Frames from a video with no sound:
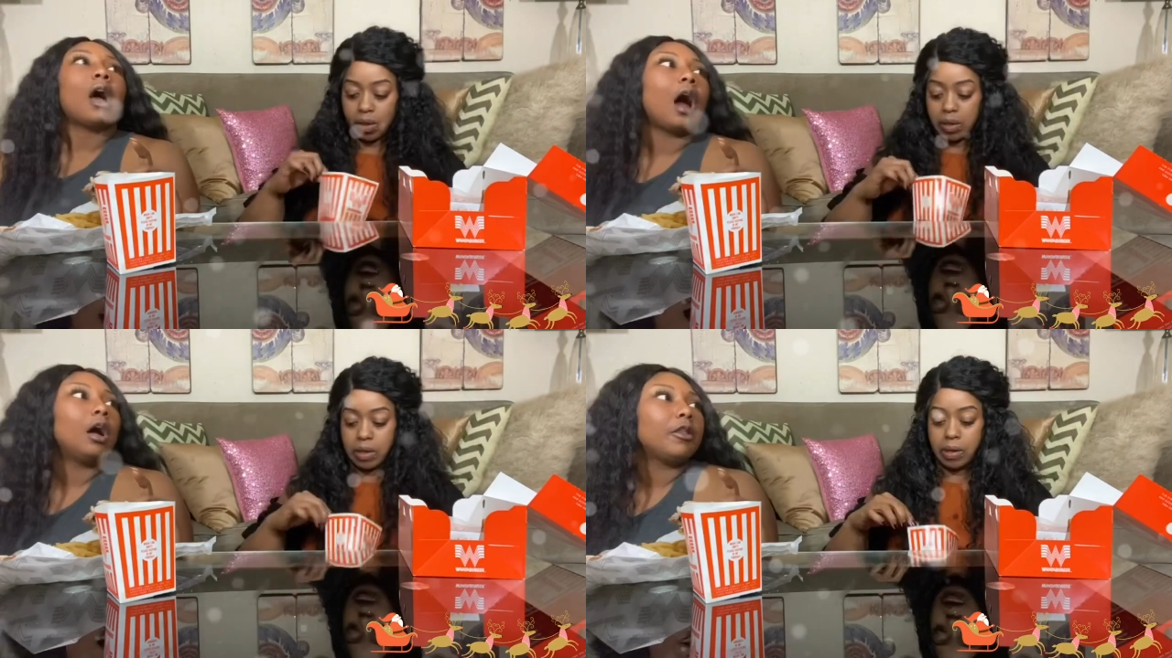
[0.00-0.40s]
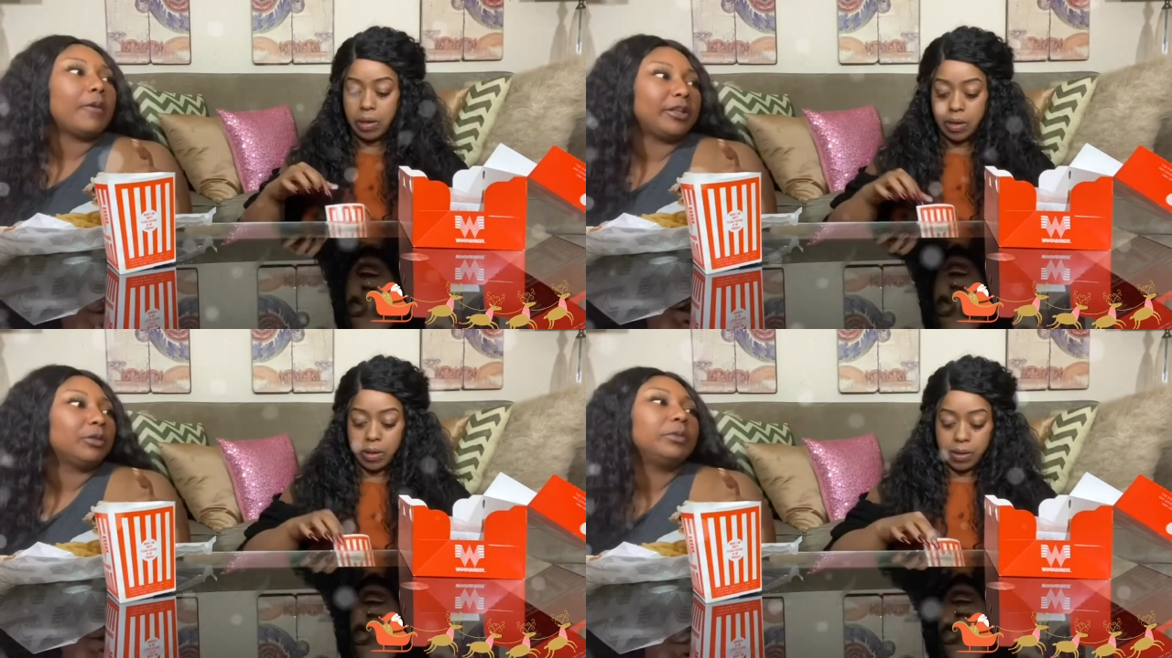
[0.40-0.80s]
Speaker 1: all the
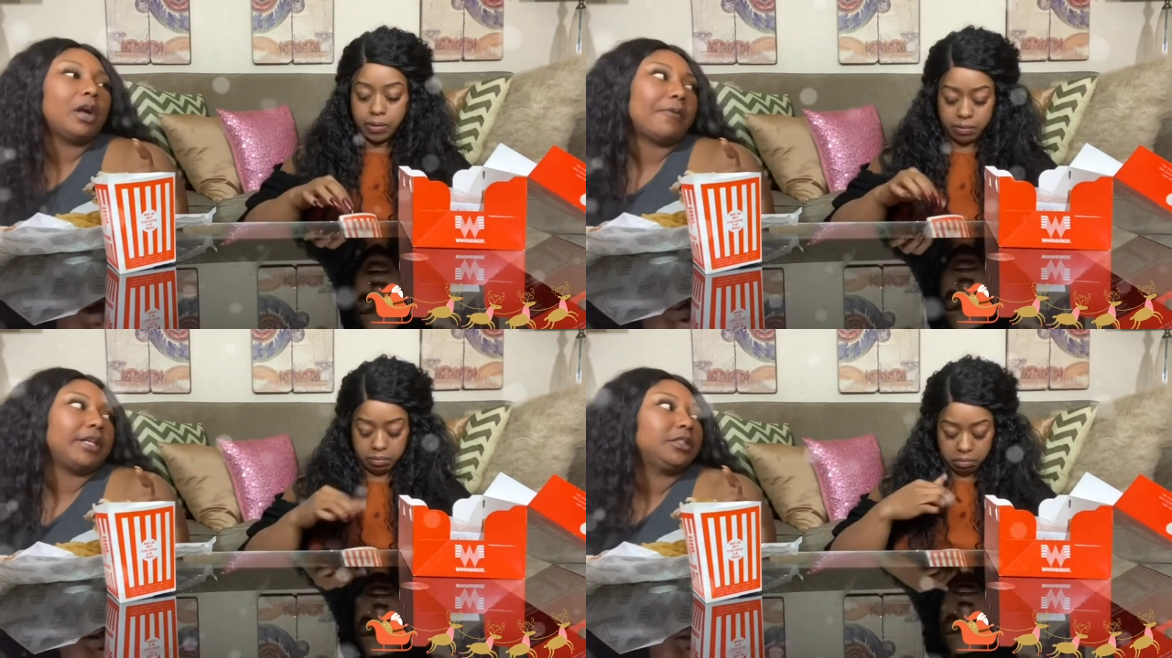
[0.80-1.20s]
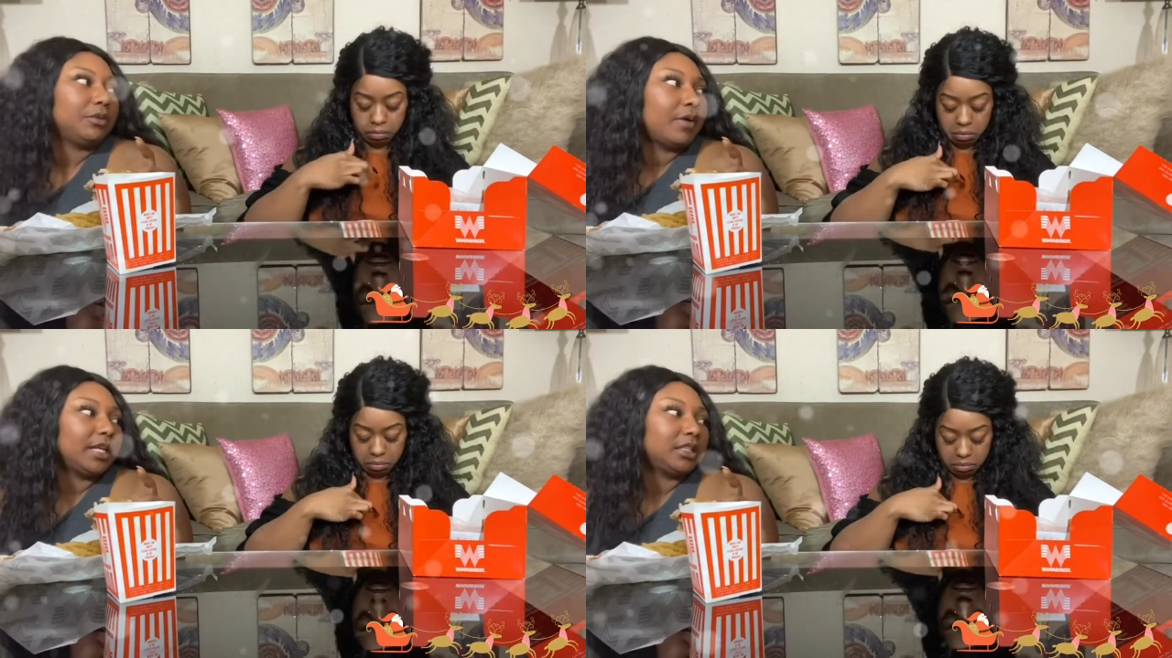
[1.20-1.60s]
way through, we're gonna wait till
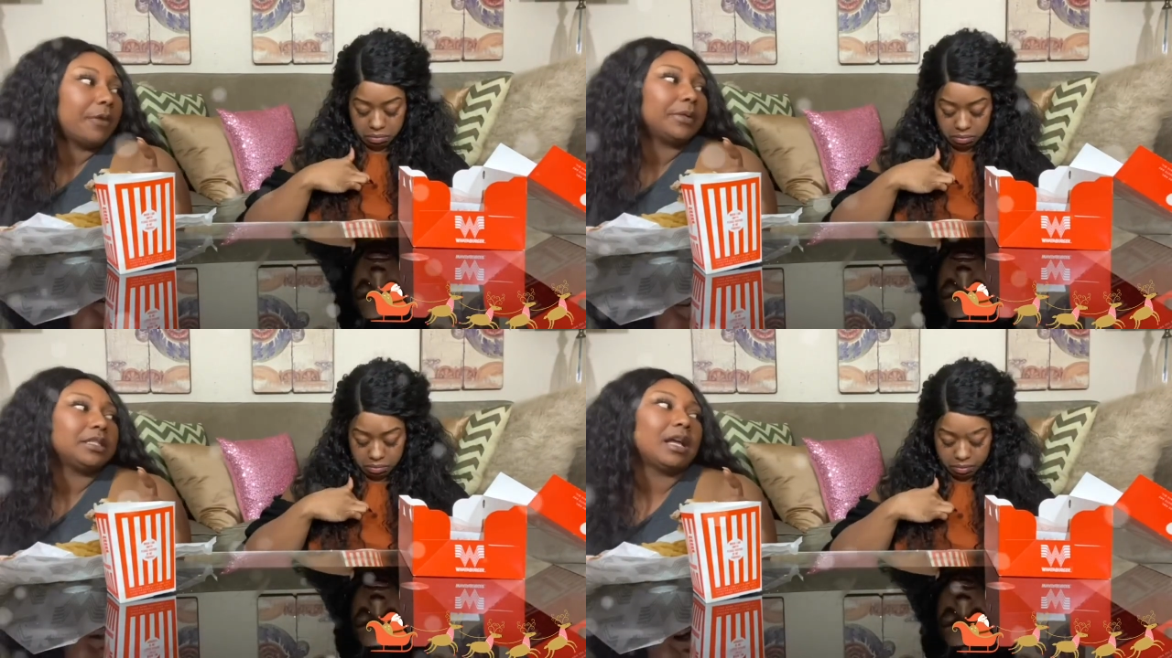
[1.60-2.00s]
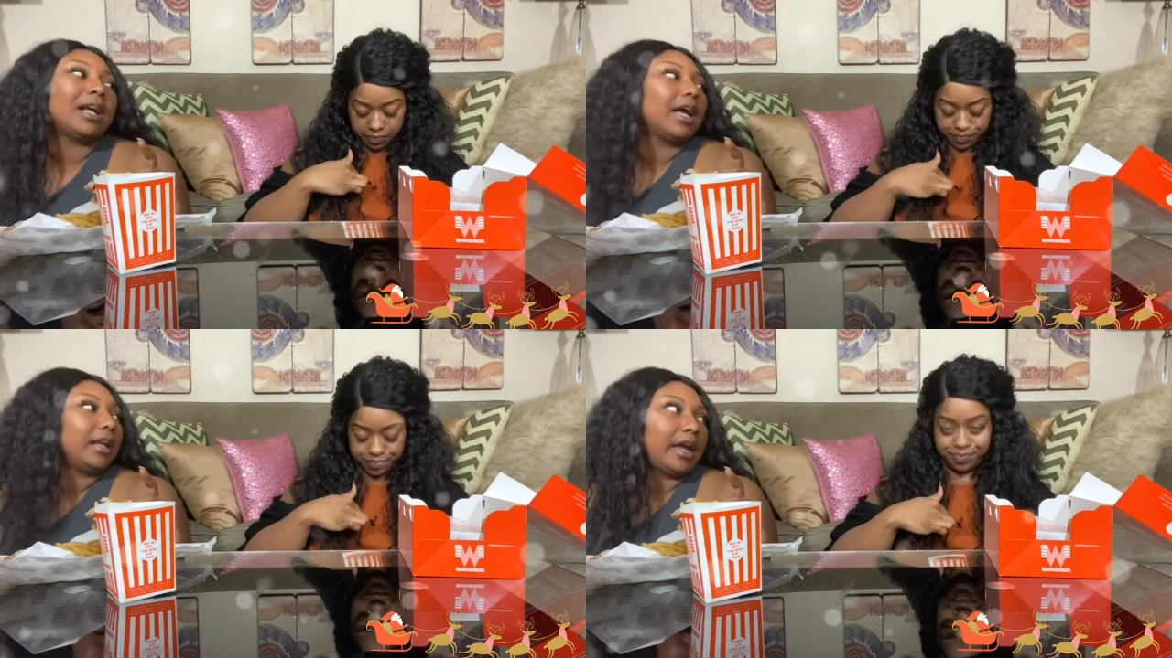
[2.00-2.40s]
you watch that one because
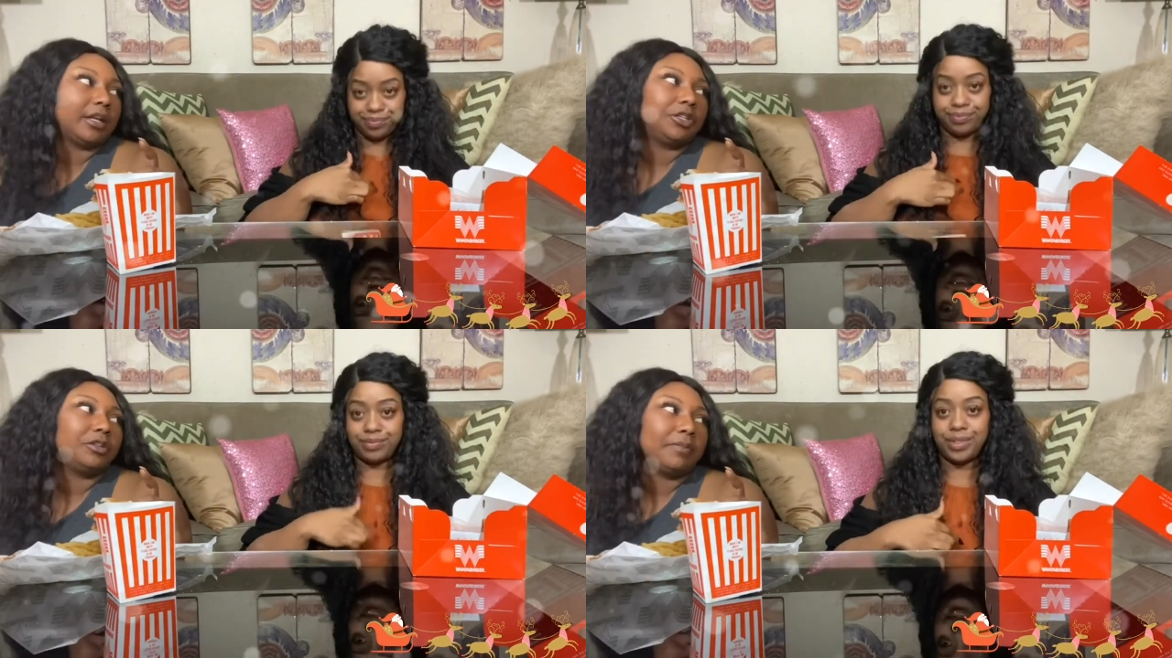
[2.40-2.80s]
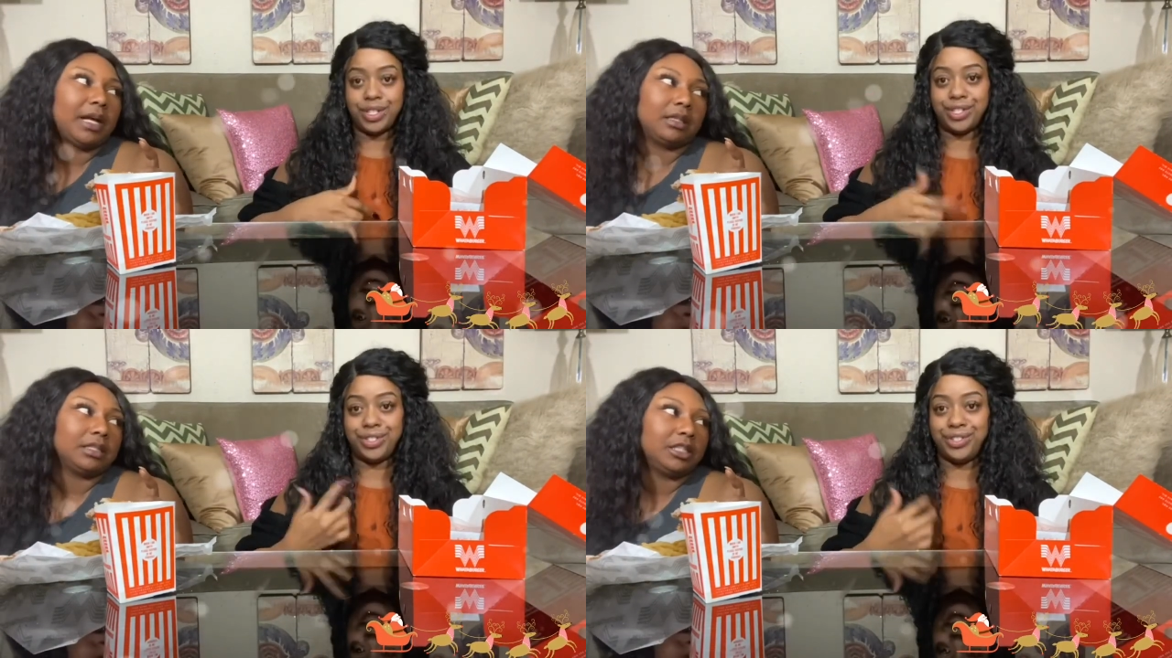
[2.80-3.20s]
I gotta ask you
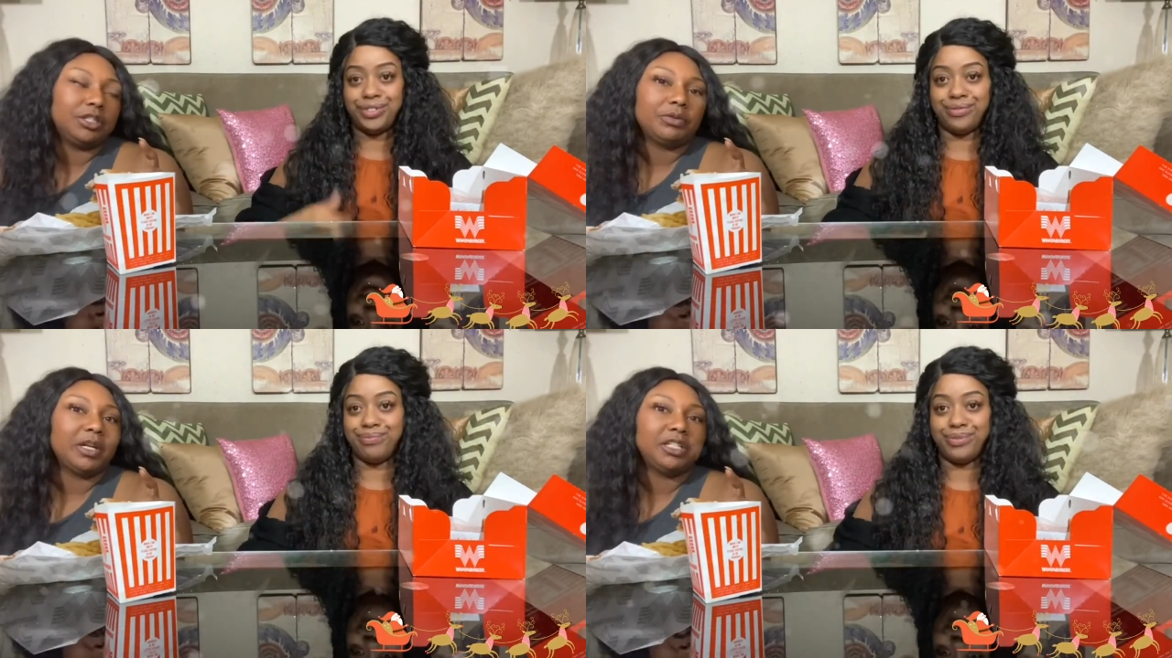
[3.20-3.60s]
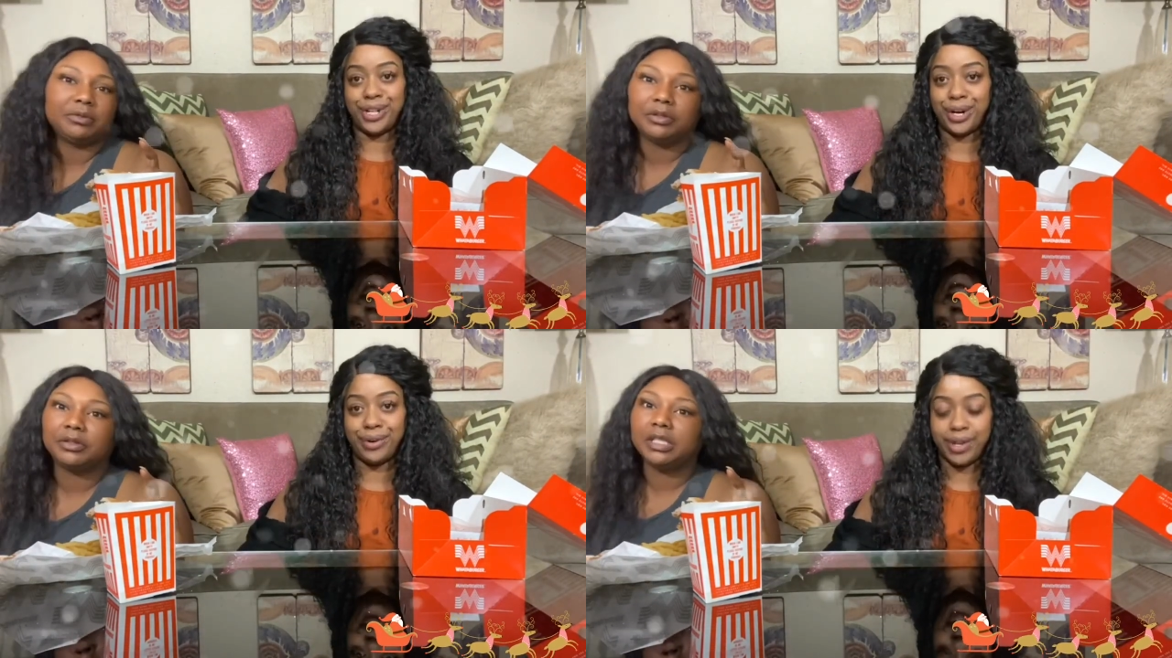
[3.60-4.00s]
about the
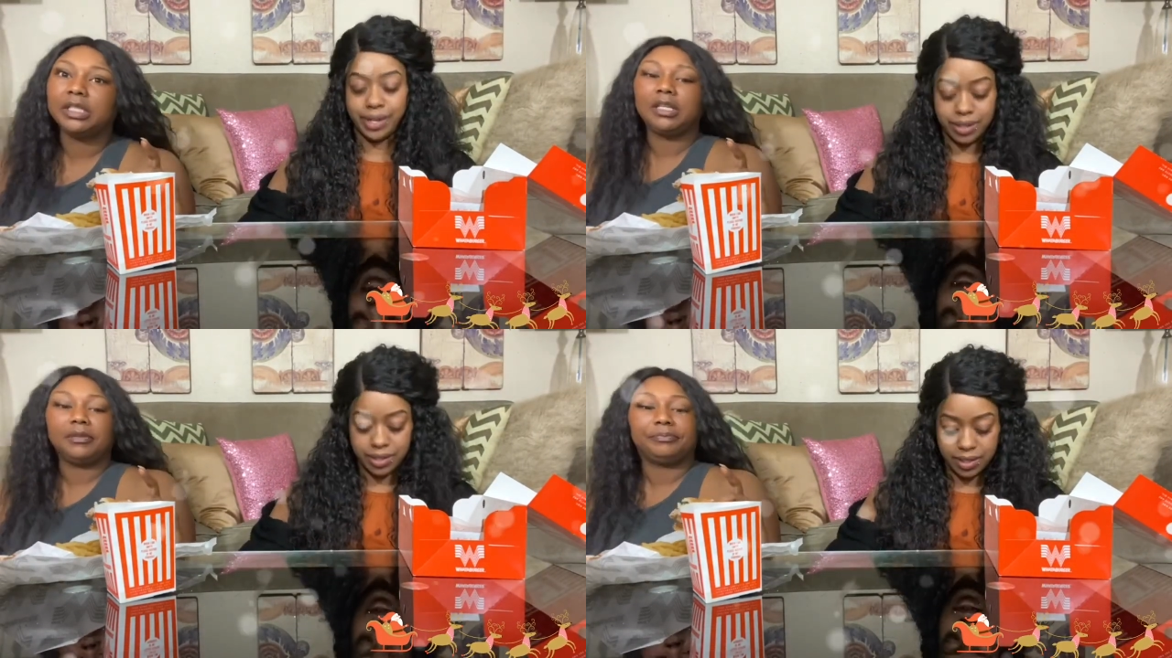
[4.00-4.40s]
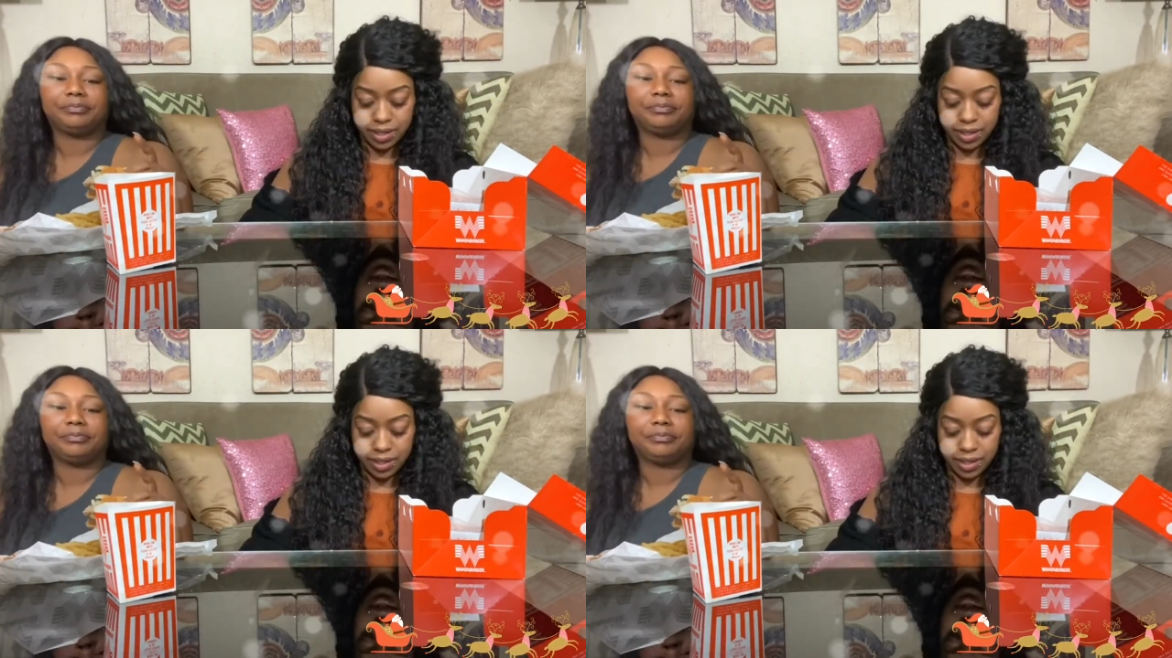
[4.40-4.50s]
situation with Chrissy